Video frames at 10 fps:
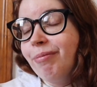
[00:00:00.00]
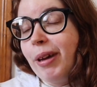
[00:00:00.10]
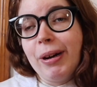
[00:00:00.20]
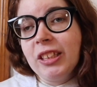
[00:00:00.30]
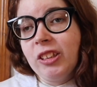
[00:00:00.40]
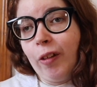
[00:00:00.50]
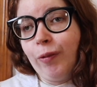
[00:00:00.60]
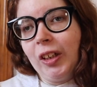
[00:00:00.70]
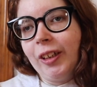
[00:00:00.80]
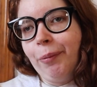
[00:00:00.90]
we won
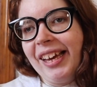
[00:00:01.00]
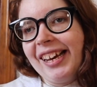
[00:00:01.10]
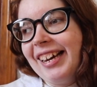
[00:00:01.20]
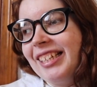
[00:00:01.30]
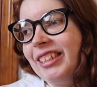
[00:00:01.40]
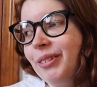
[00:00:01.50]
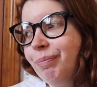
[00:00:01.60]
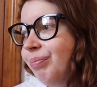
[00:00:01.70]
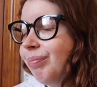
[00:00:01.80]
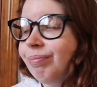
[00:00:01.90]
silver because
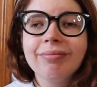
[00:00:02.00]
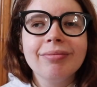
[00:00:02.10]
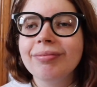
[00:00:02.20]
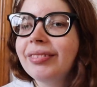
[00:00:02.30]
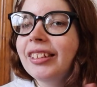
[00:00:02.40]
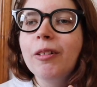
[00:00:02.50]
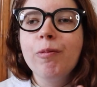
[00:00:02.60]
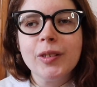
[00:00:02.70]
the